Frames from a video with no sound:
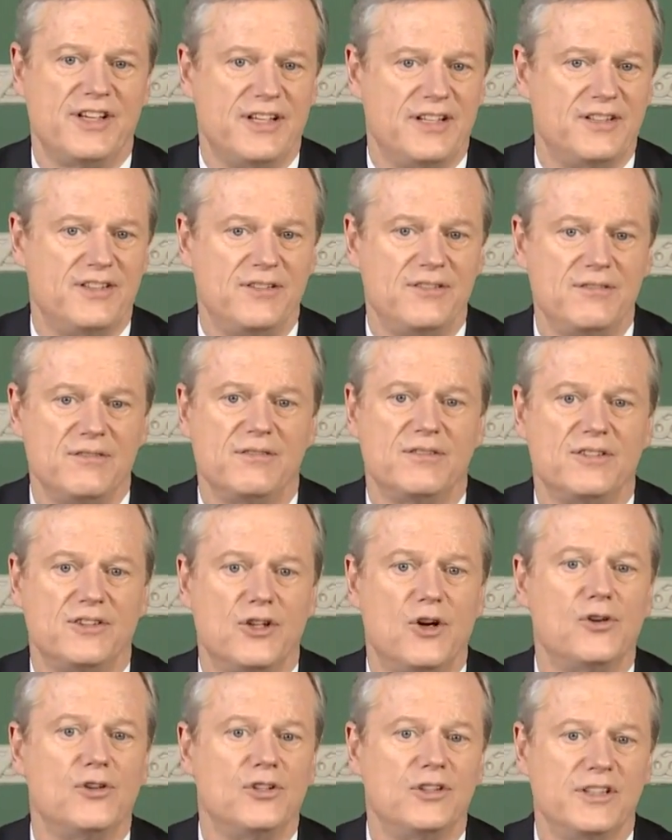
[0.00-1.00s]
thin,
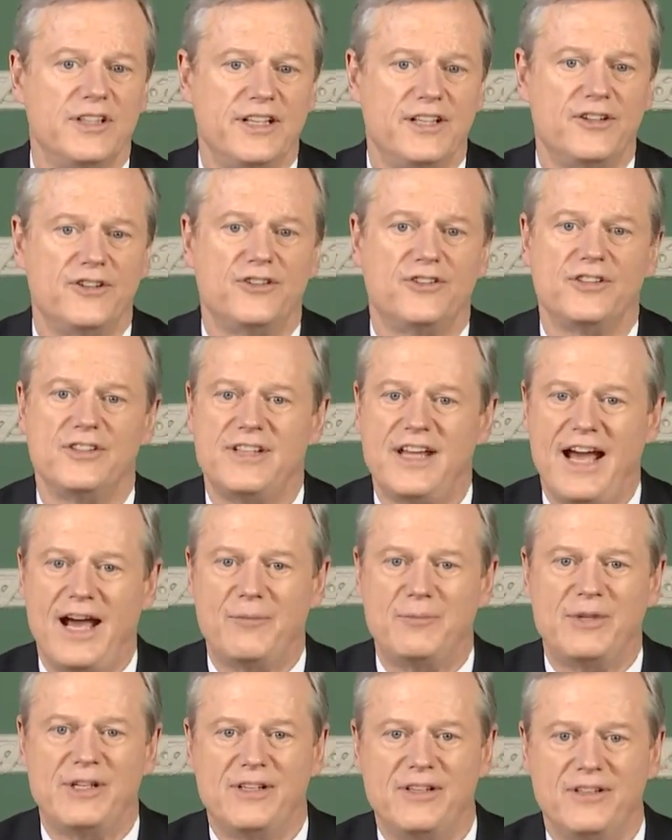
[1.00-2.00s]
local leaders
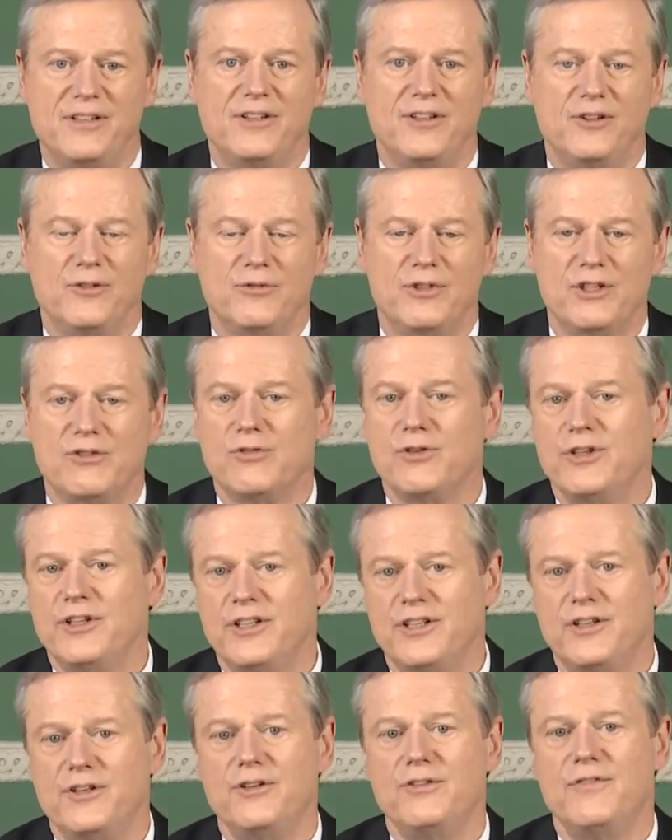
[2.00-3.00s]
adapted,
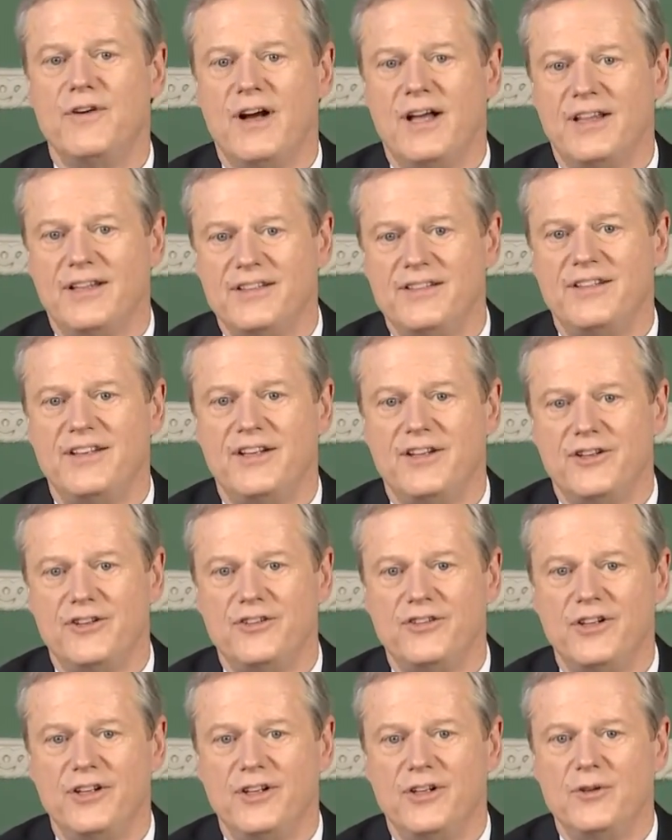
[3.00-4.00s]
recruited new
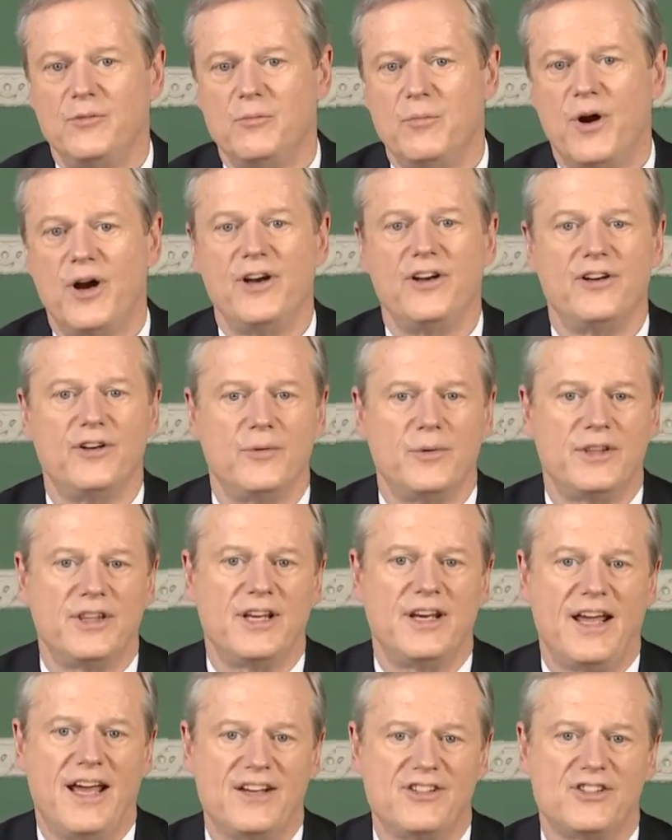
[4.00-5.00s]
volunteers, partnered with
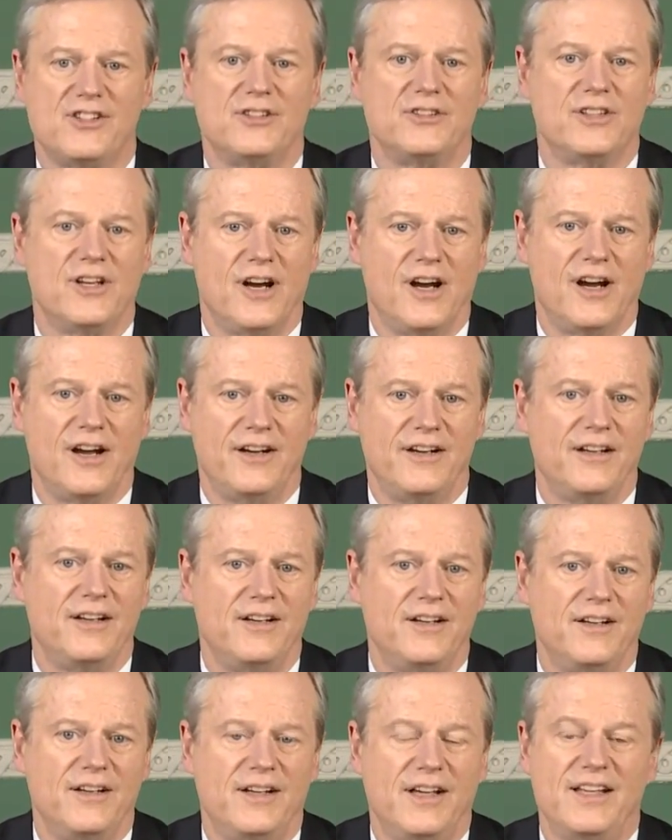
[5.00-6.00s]
the National Guard,
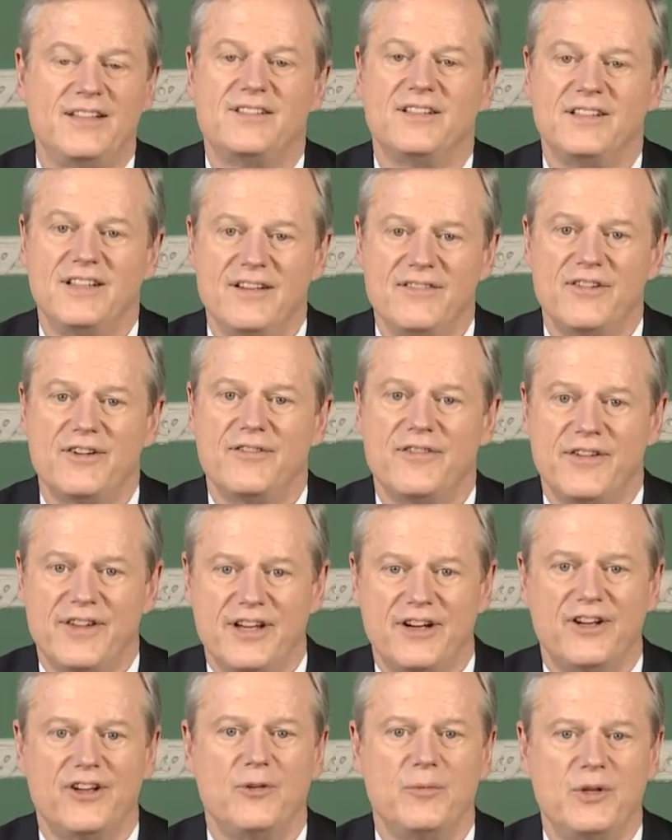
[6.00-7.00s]
and delivered for
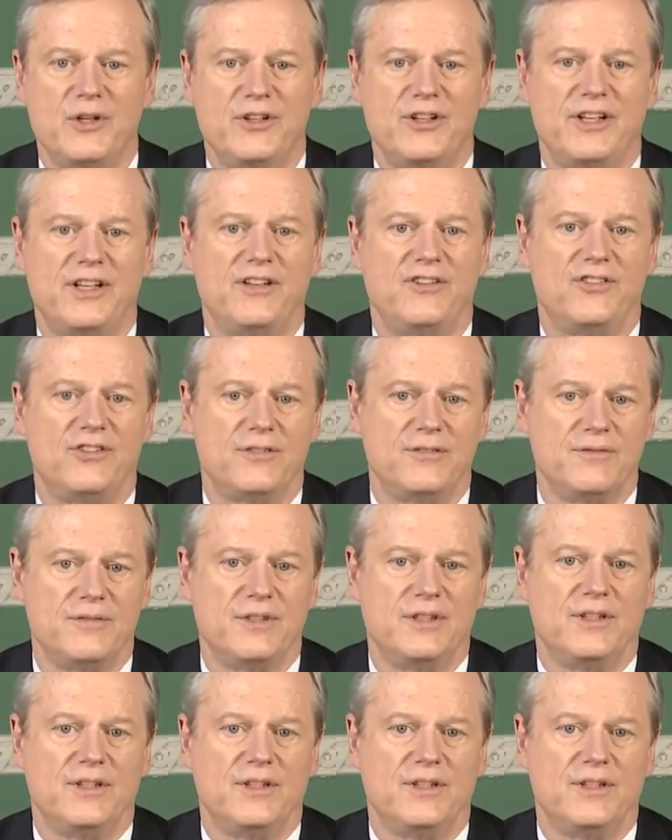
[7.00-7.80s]
their communities.